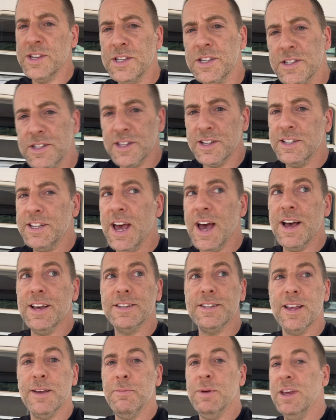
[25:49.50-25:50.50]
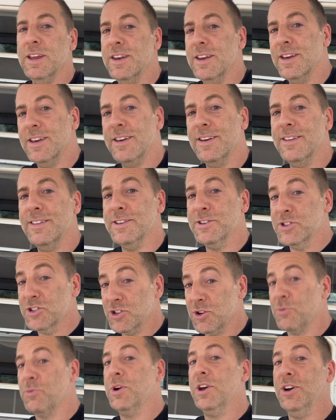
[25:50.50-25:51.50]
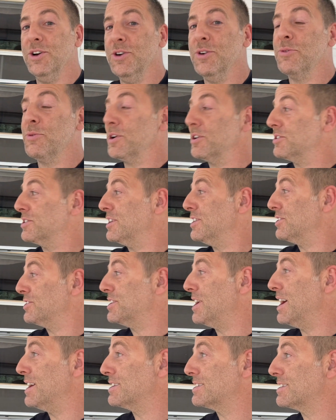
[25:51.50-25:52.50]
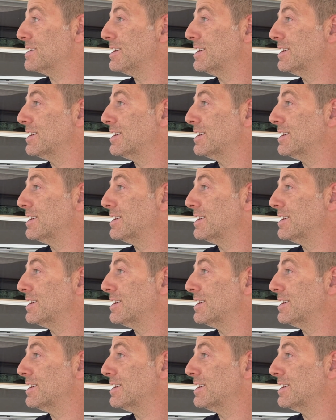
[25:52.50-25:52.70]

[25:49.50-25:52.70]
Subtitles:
is the test. I mean, this is a real deal test.